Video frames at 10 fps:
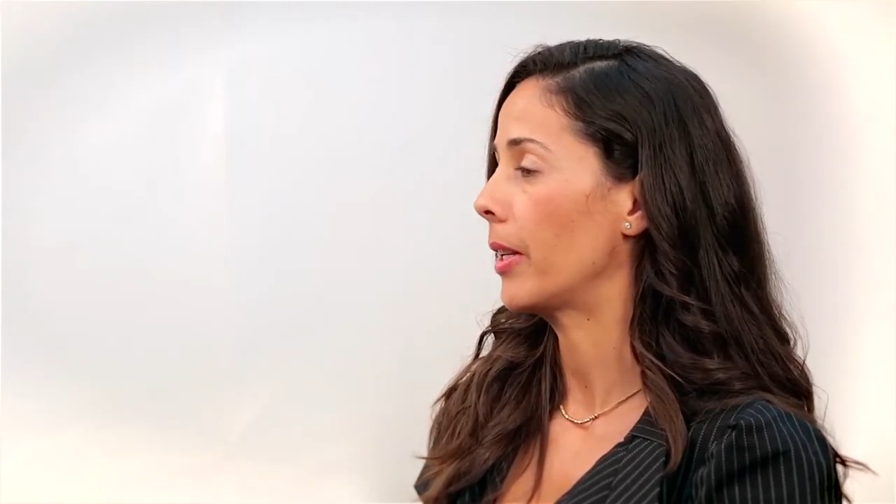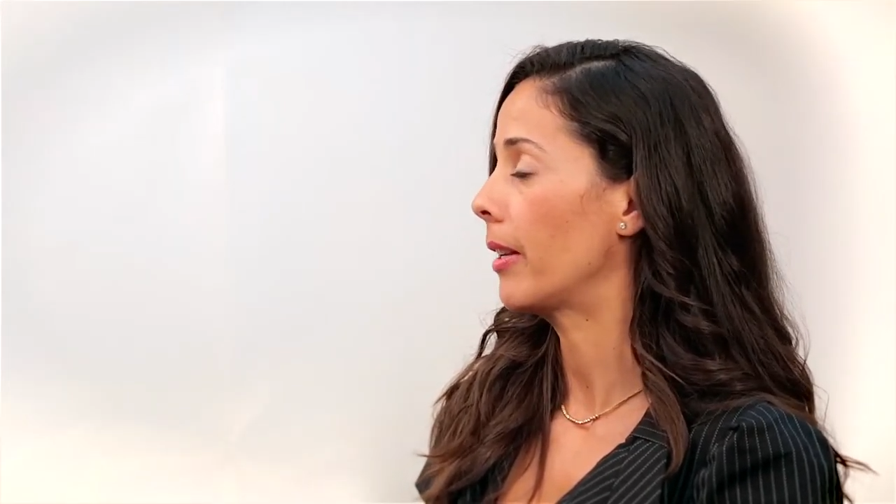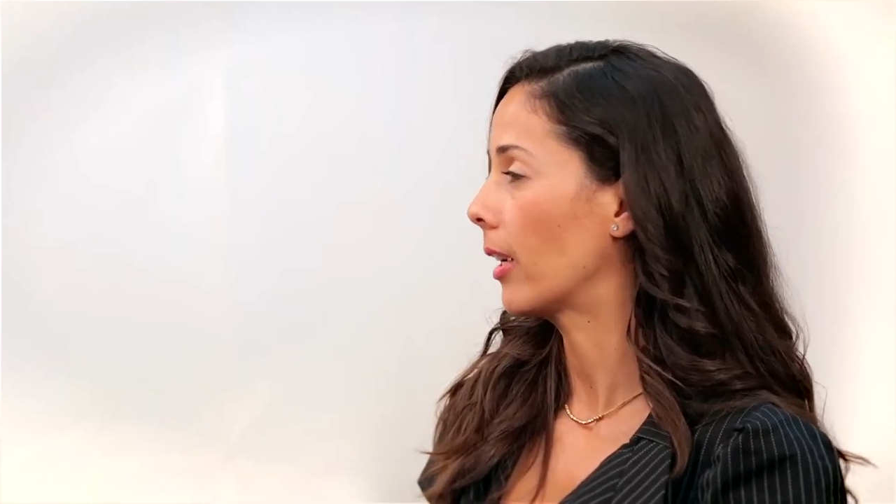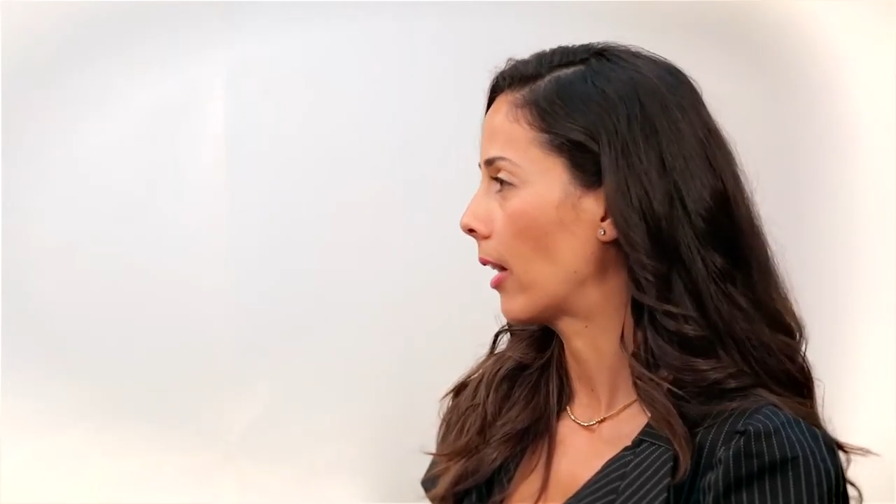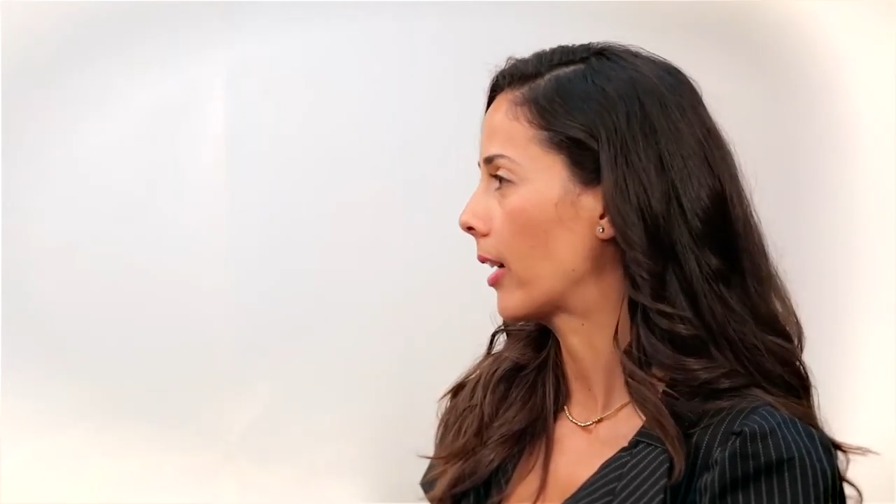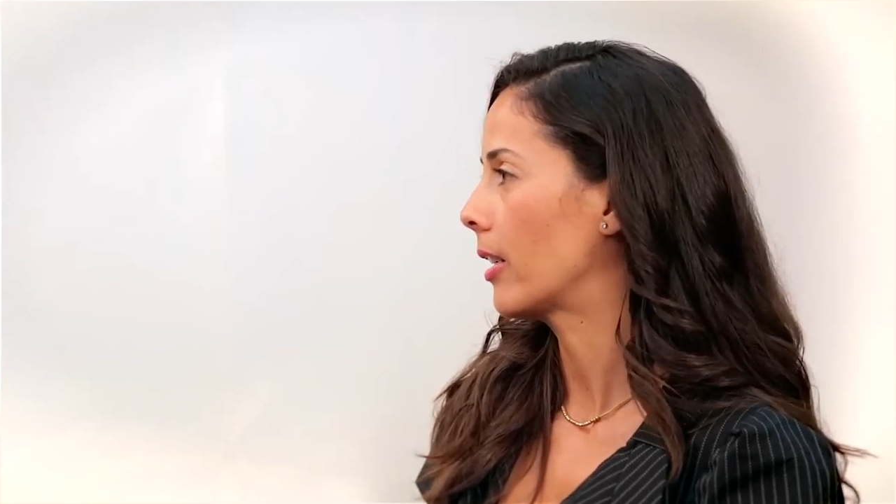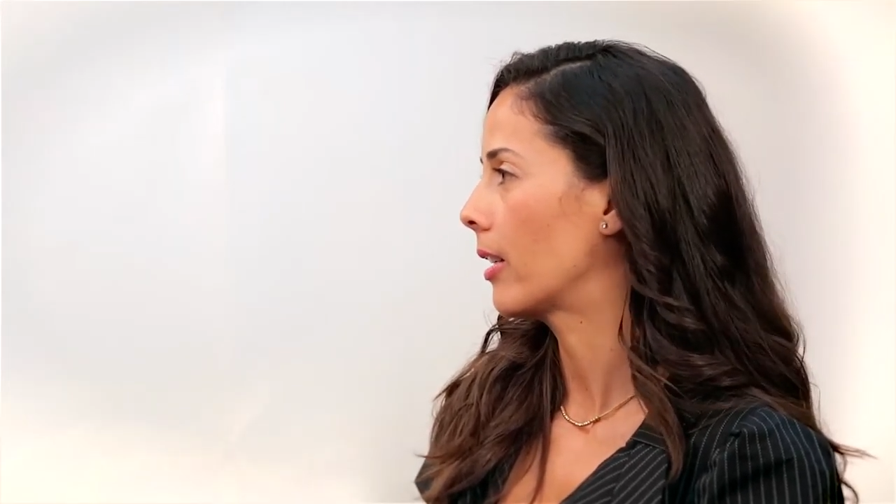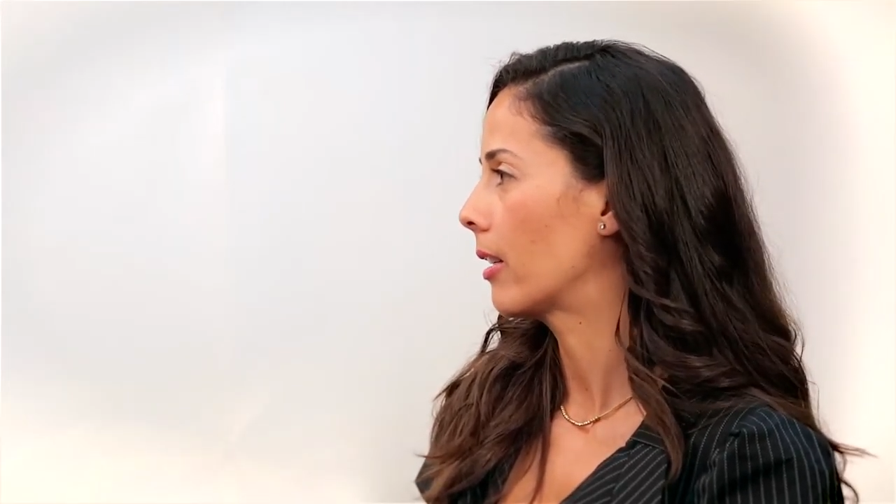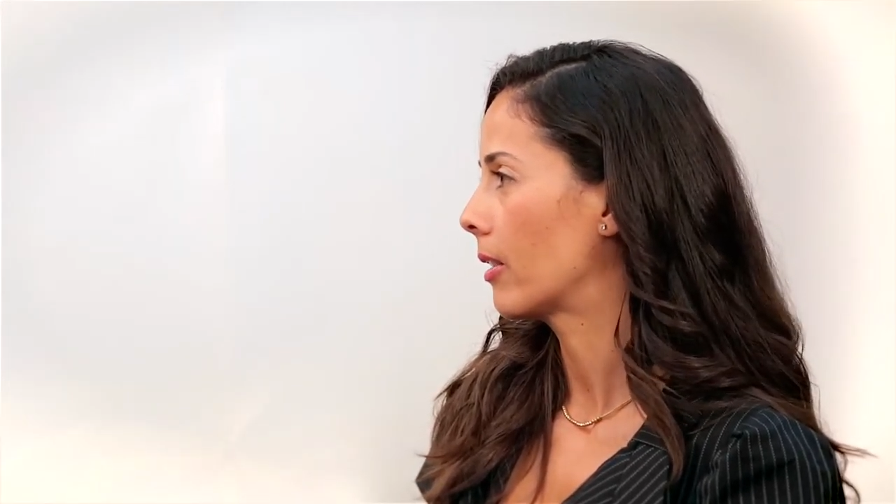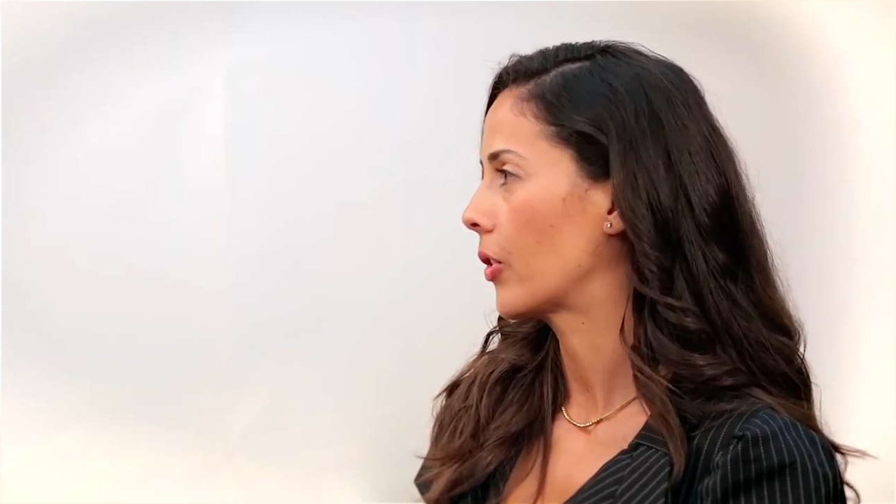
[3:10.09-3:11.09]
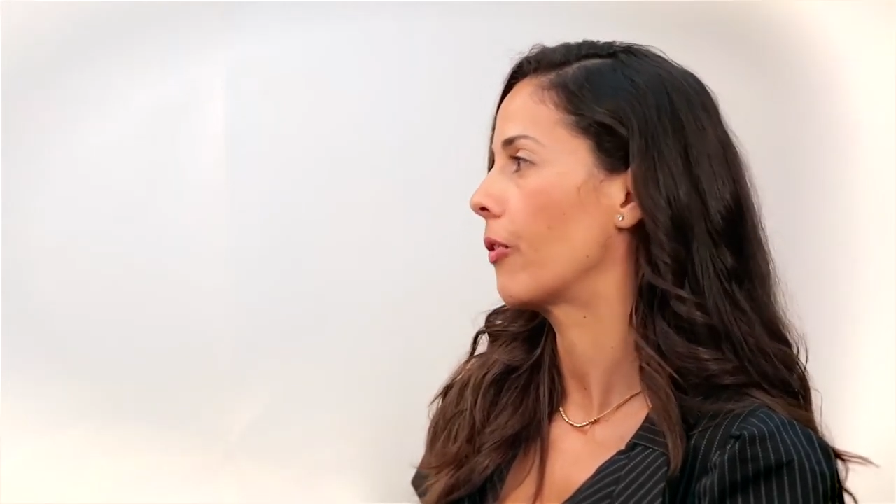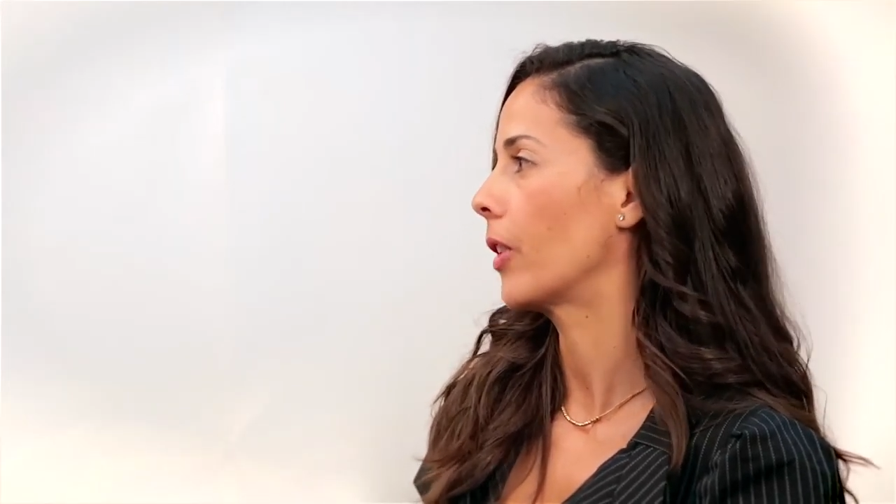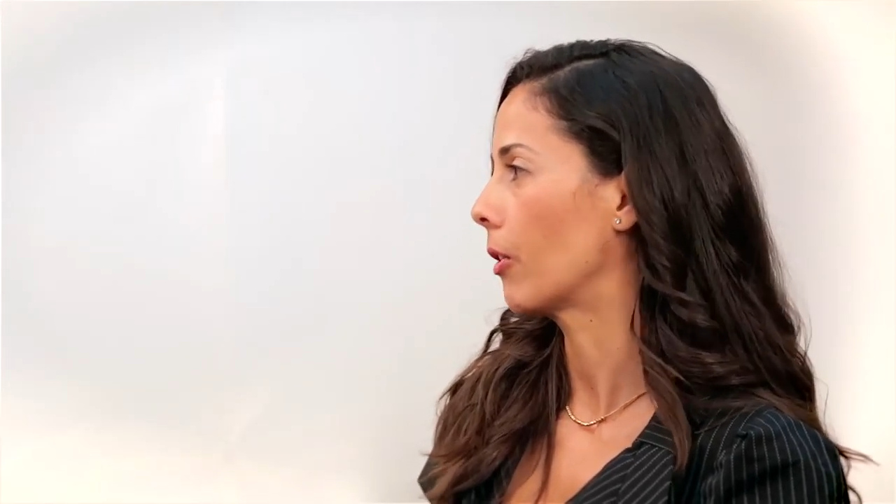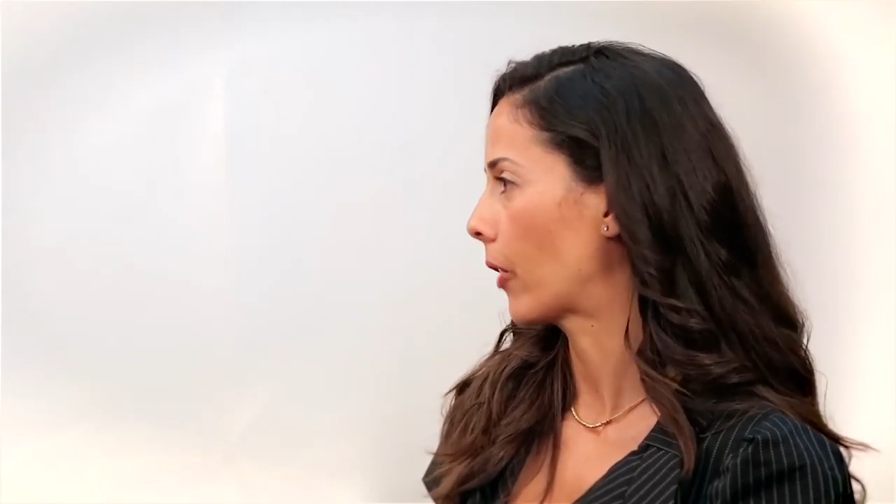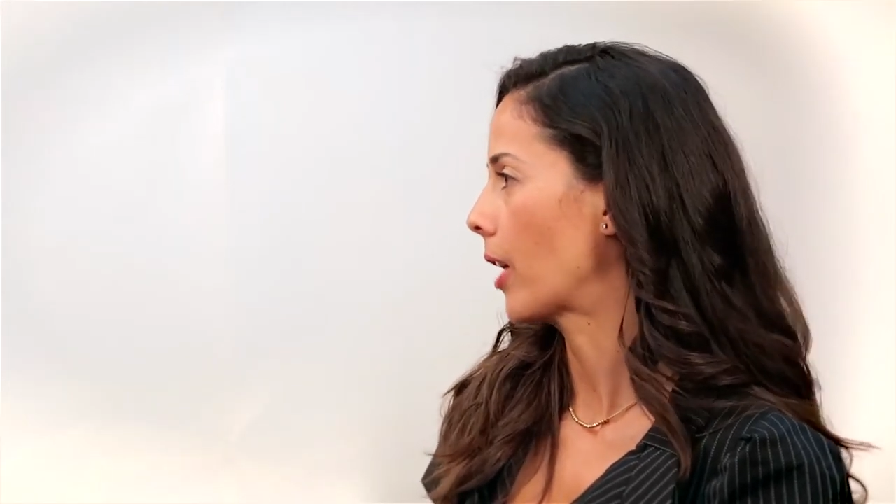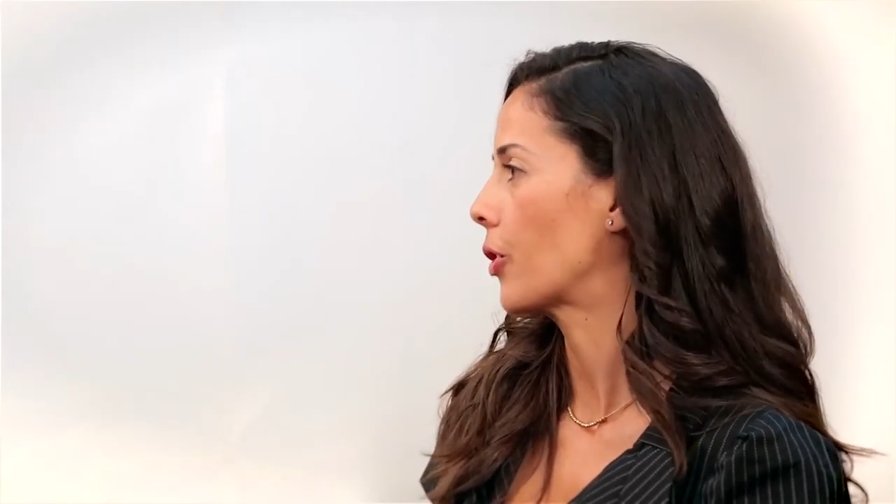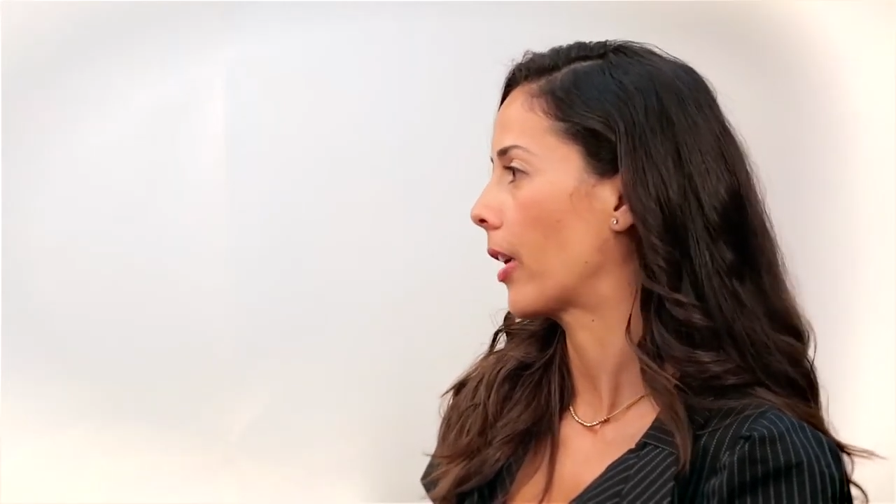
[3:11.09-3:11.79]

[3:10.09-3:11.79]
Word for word: been neglected to feel fresh